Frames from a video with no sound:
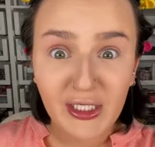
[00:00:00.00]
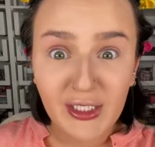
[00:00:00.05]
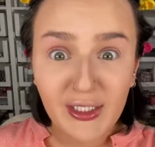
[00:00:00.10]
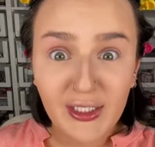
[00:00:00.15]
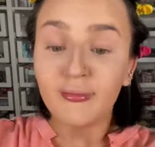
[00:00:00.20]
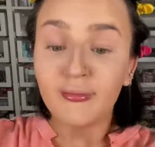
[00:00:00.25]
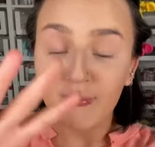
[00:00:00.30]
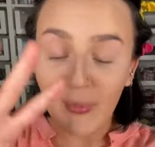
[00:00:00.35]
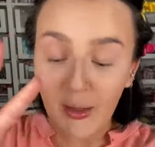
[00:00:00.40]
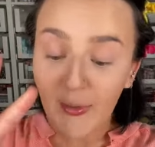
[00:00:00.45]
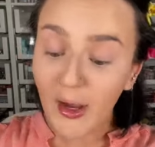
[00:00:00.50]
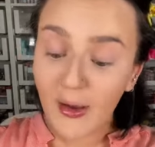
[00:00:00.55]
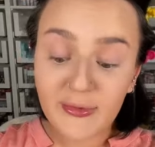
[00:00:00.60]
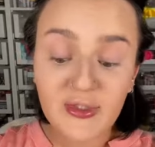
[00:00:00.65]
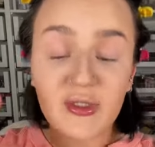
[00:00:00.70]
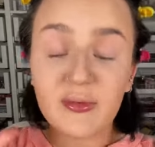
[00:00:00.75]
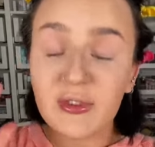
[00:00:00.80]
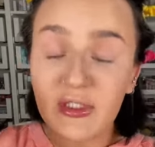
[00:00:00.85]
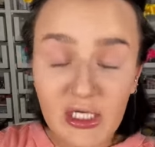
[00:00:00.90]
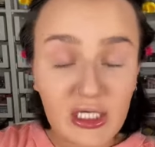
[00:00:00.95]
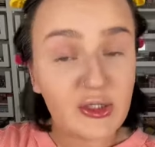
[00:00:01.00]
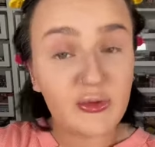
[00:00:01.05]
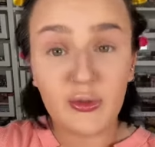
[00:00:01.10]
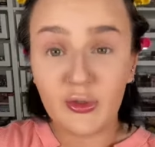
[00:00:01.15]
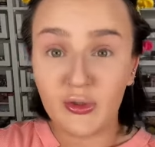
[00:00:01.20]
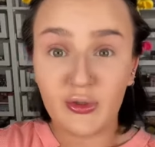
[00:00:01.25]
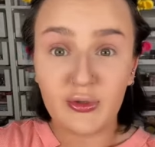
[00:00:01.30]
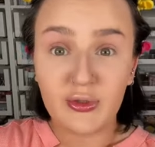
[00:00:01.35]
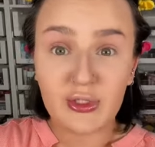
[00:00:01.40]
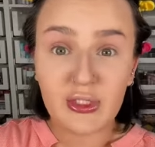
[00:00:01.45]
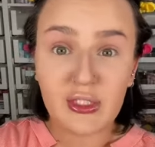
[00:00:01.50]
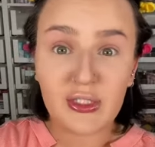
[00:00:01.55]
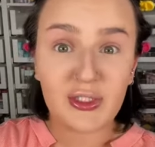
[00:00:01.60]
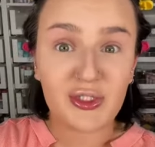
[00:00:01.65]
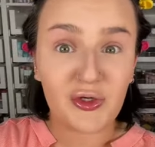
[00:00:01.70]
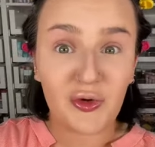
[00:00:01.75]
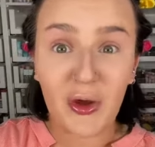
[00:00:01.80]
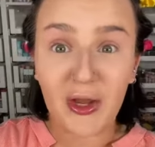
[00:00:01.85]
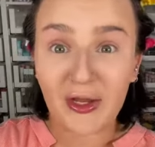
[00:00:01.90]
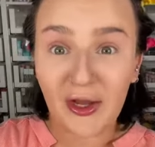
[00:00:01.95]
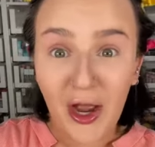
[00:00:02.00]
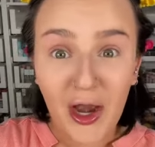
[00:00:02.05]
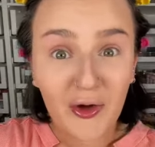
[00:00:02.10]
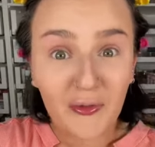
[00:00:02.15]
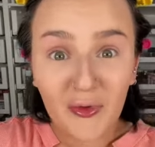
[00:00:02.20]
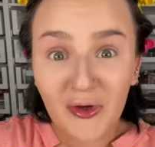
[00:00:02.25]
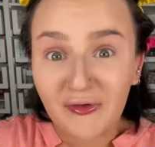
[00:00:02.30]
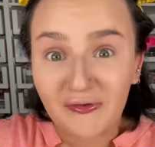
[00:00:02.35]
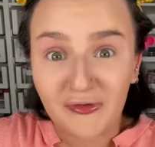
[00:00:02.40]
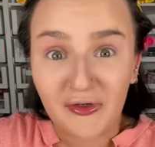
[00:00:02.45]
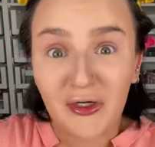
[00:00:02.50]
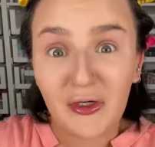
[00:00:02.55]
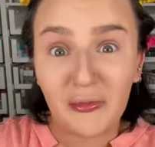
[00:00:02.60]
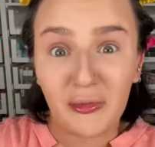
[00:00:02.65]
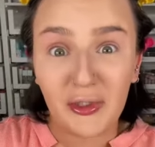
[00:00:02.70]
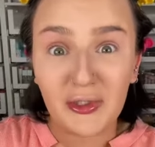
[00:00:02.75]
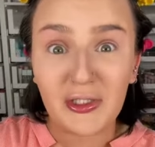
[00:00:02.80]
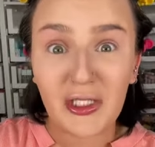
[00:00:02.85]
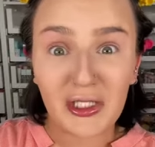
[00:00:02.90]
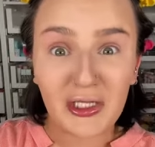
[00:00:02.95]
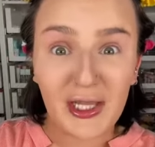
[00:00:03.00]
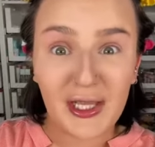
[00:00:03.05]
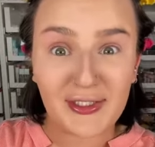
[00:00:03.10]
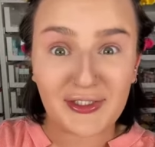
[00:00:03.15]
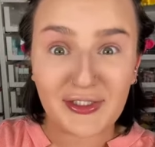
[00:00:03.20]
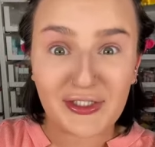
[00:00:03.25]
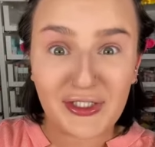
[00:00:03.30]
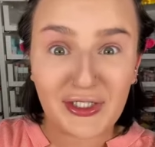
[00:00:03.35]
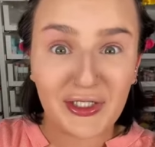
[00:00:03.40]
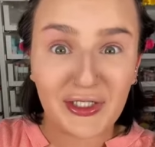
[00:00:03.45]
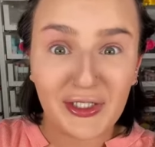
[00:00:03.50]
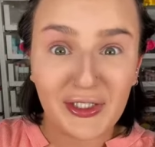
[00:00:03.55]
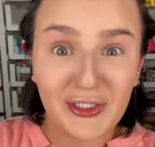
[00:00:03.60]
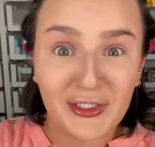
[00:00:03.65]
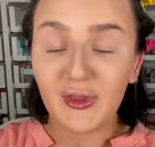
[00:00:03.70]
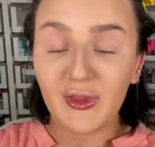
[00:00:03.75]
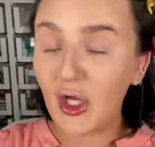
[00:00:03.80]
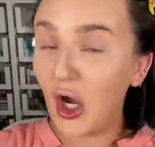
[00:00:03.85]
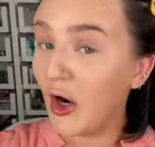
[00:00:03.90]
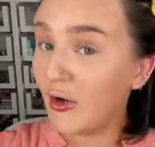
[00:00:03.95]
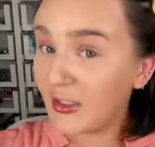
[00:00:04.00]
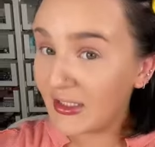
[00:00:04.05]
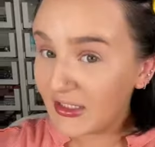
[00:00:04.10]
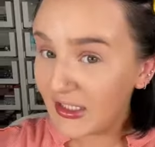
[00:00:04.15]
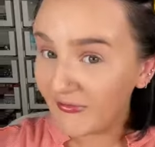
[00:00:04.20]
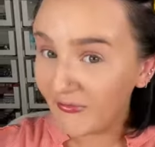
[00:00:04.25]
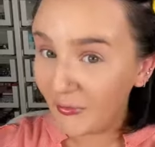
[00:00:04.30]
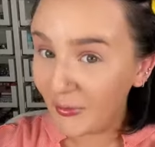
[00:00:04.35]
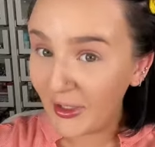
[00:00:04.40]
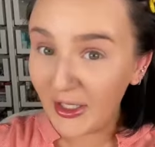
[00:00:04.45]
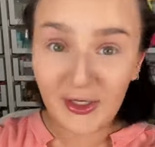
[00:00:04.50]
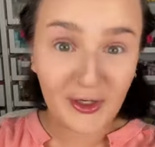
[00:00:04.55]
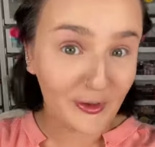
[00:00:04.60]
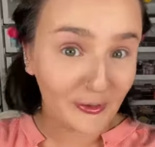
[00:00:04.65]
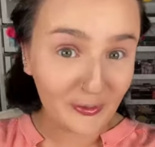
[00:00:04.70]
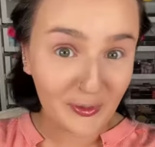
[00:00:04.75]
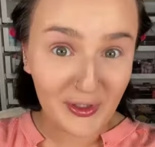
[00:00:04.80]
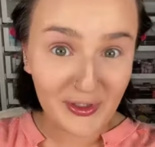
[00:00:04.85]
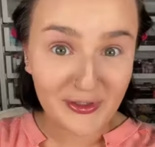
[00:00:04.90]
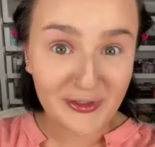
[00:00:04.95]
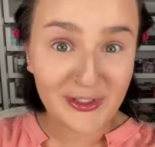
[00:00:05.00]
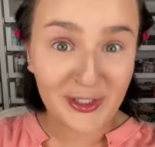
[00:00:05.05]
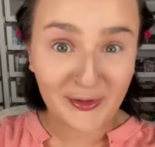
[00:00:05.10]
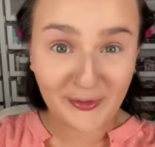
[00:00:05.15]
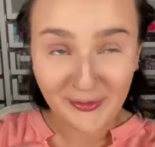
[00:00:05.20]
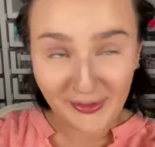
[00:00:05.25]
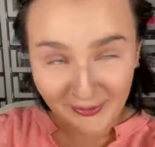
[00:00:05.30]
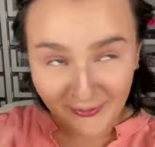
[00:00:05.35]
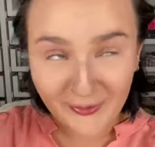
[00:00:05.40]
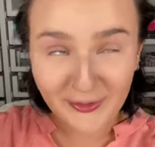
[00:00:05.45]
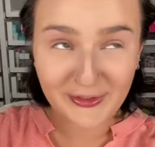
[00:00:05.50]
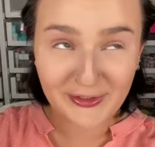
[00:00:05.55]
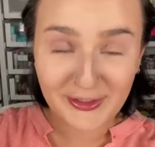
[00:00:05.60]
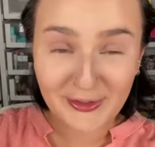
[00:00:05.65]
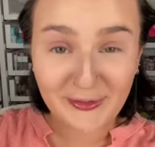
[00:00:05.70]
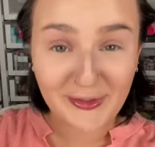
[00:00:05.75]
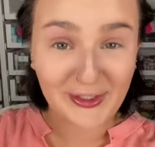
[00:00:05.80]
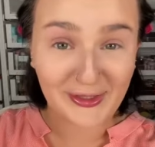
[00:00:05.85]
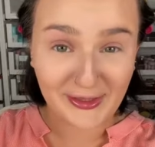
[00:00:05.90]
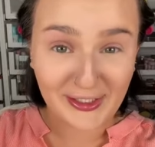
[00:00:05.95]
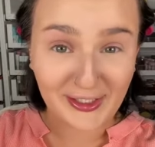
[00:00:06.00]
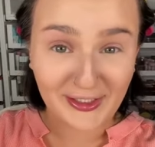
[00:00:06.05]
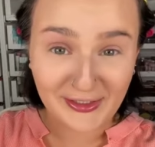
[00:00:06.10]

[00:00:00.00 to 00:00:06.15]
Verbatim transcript: My mom is obsessed with cruises, so I got one for her birthday last year. Cody's never been on one, so we'll see what he thinks.